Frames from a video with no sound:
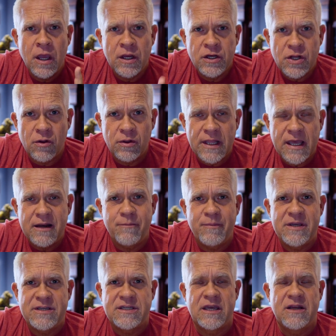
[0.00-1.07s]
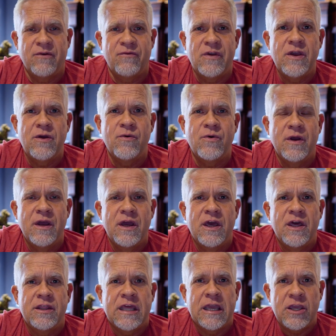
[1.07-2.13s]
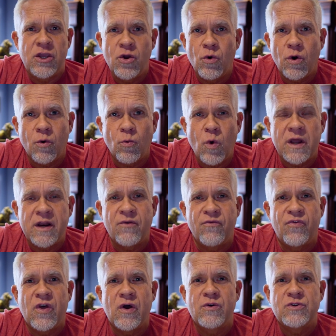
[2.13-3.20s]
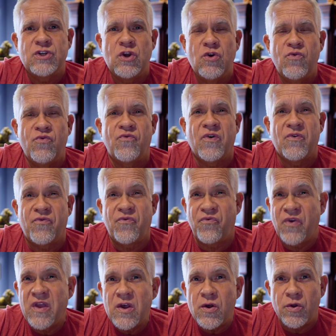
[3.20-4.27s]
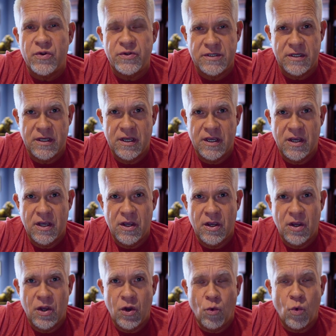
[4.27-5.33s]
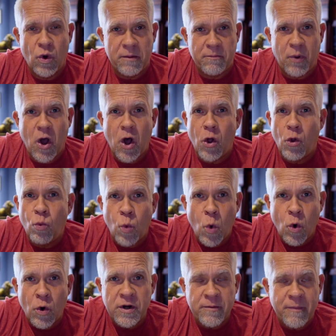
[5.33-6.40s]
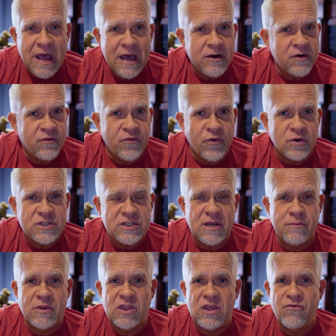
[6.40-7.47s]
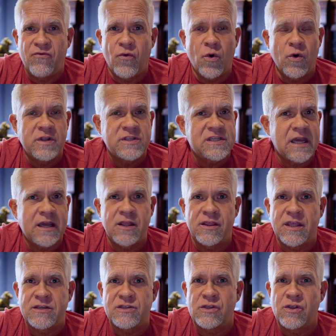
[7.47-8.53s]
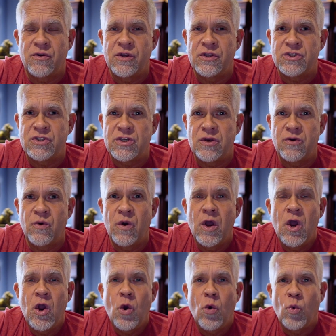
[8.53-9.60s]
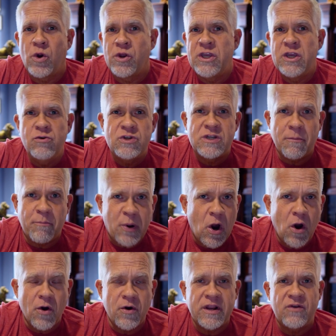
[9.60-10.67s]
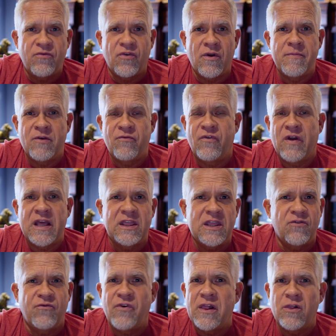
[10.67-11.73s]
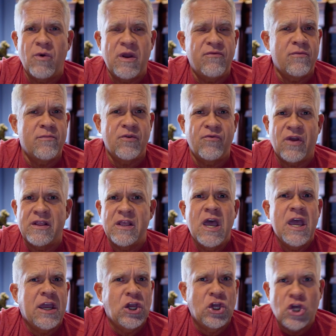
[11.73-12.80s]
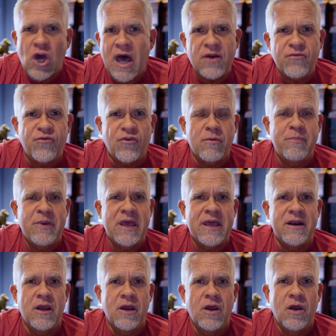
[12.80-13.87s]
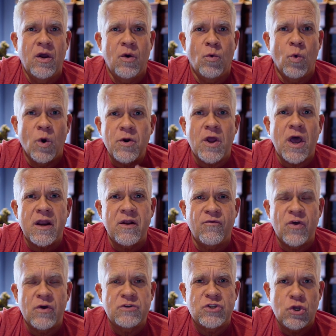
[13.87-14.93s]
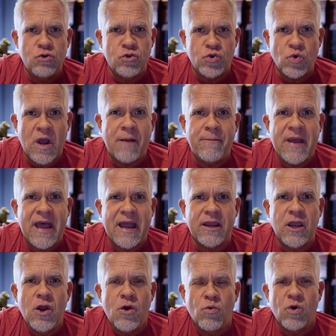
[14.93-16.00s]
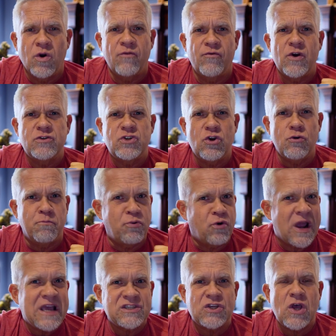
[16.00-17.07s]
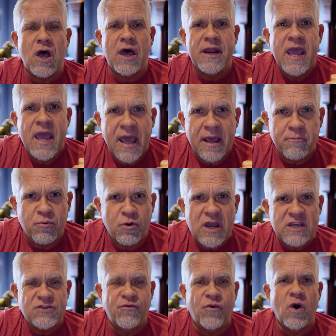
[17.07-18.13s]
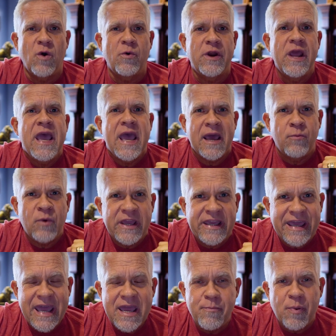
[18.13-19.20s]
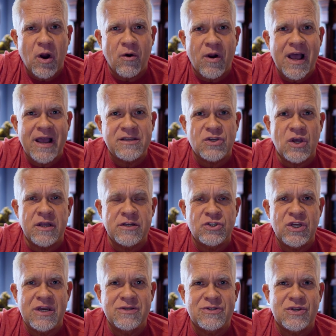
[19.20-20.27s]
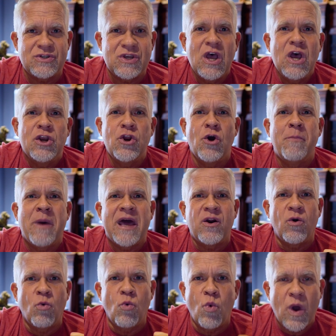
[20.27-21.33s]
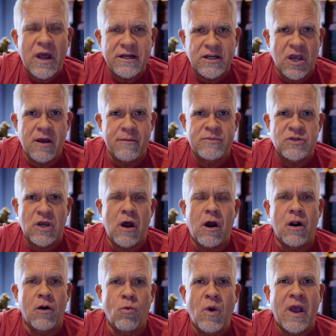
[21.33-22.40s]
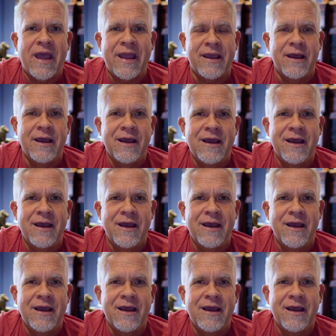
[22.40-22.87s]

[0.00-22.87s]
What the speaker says: Don't let it be said of you that you are one of those who fulfilled what Paul warned about in 1 Timothy 4 and 2 Thessalonians 2, where you departed from the faith and fell away from the faith. God forbid. We're not of those who draw back. We're of those who press on and press forward, and we keep our eyes on Jesus no matter what comes our way.